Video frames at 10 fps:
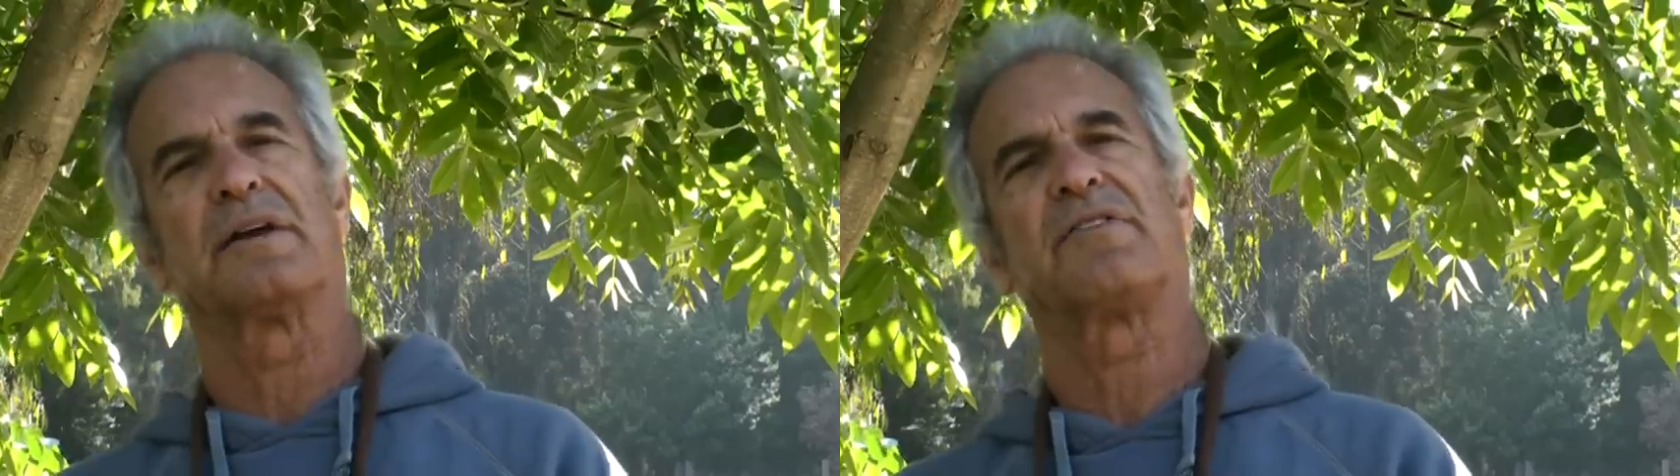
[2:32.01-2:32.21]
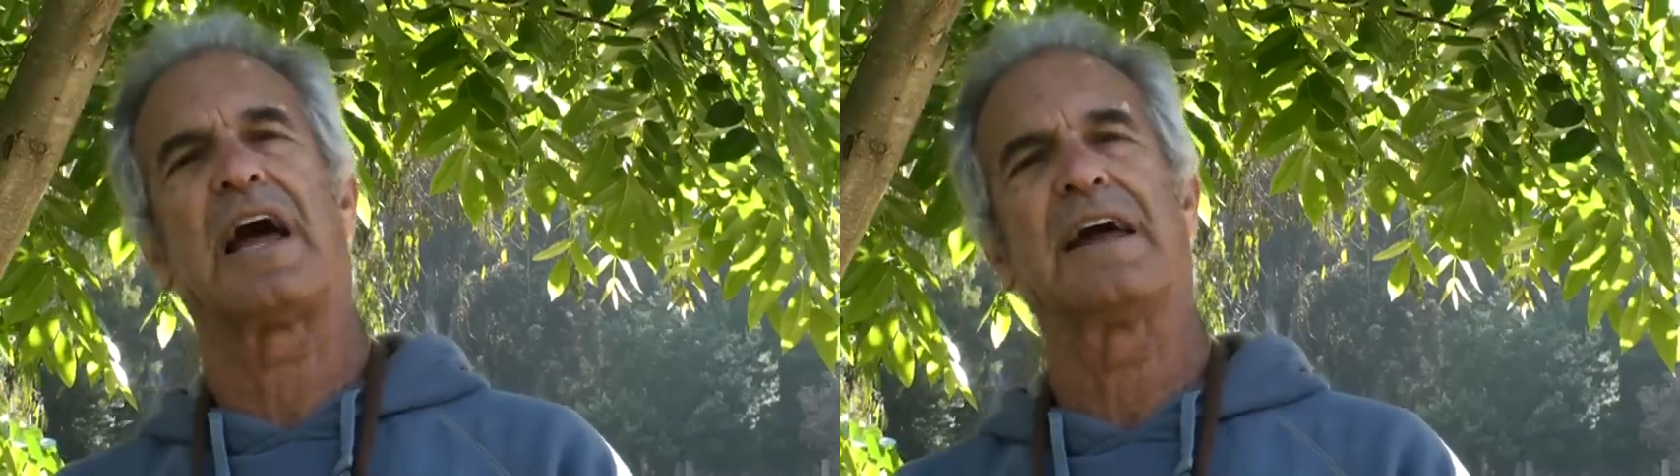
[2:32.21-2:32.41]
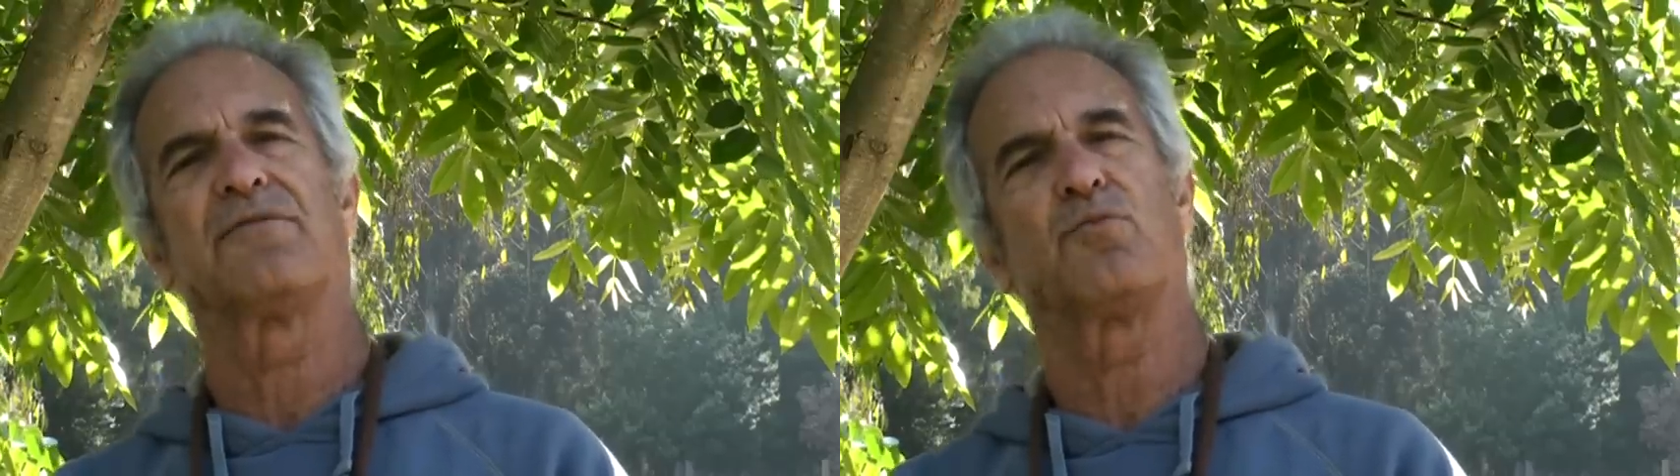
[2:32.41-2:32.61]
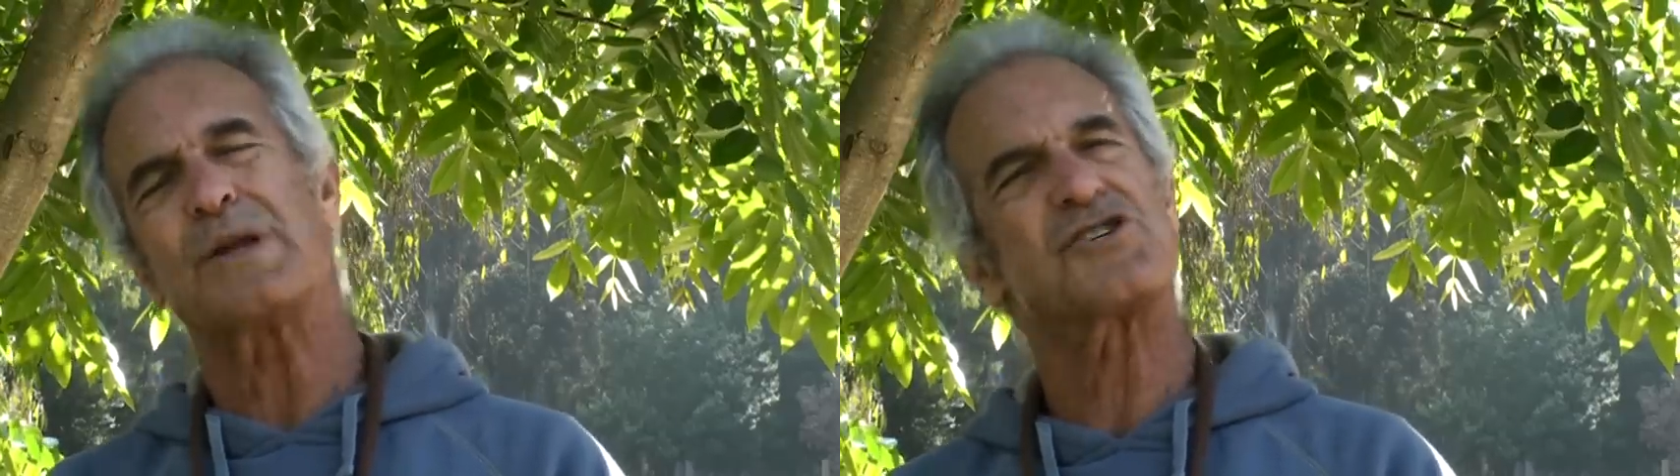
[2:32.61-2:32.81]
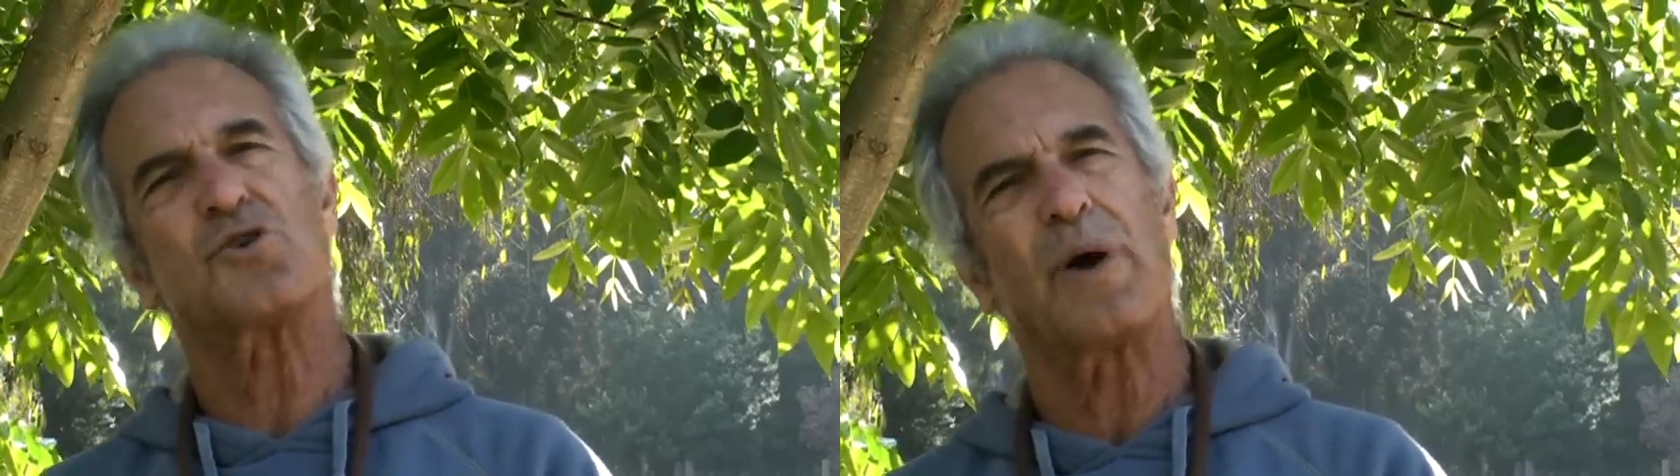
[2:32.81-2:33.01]
of life
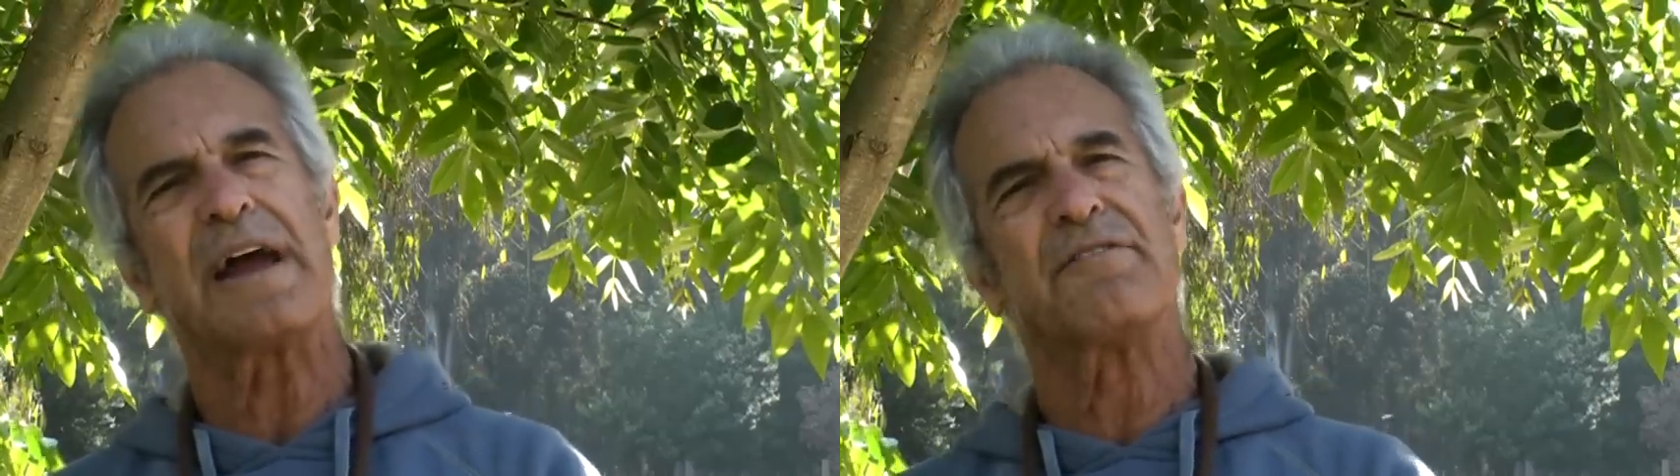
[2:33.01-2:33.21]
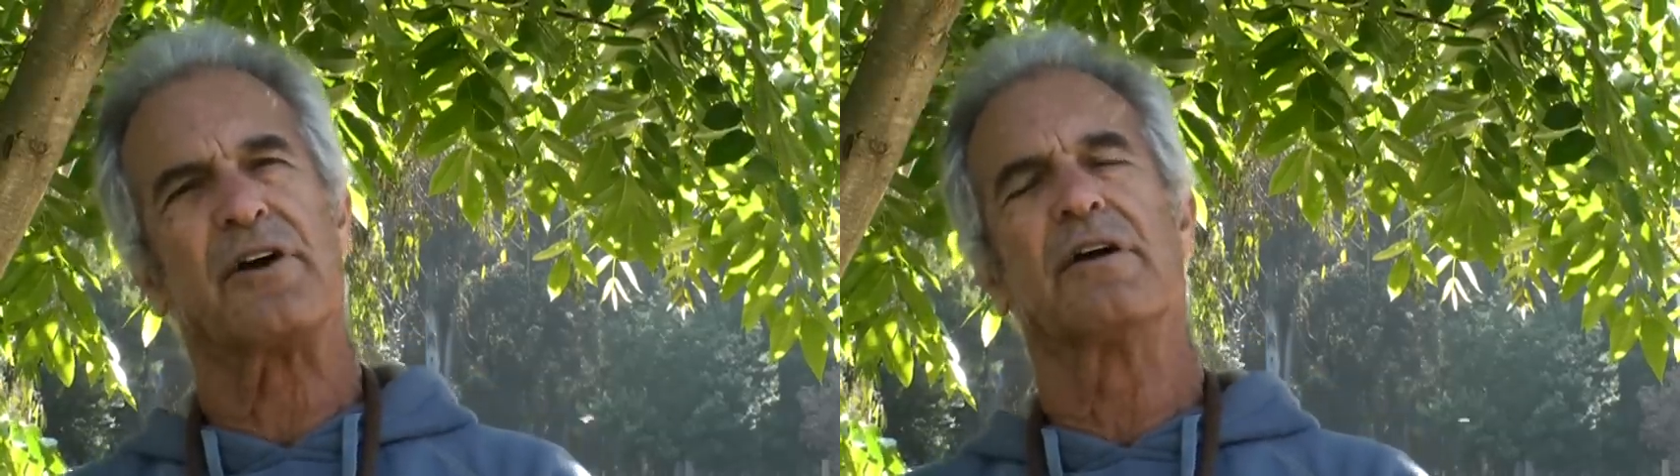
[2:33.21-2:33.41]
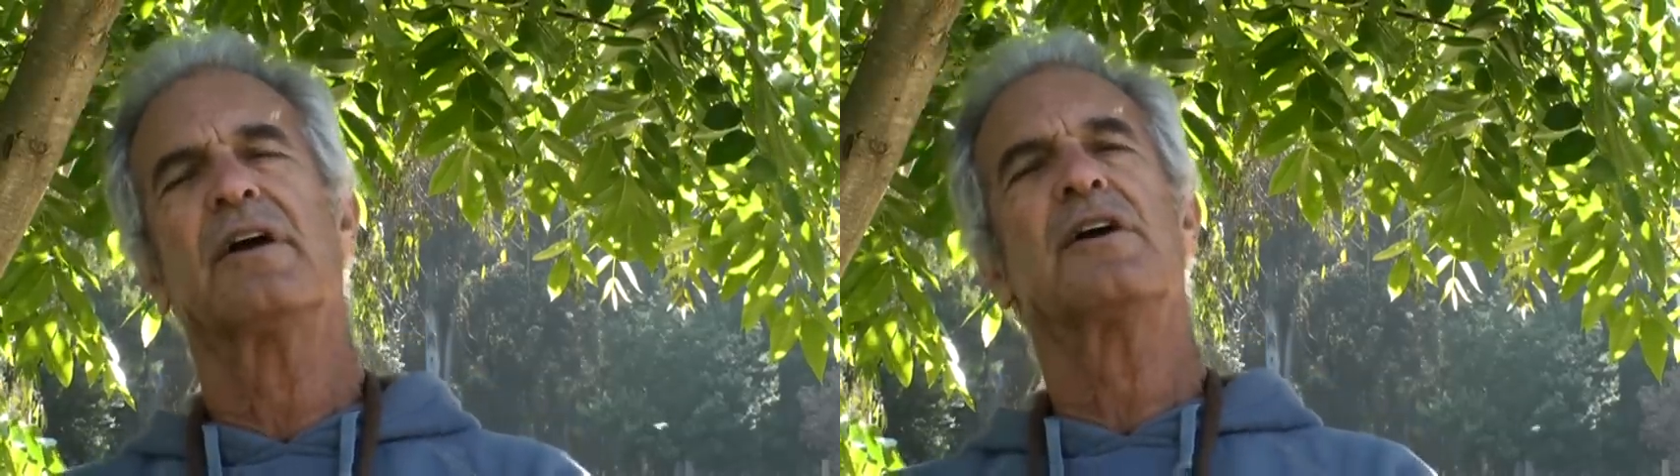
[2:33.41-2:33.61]
whatsoever.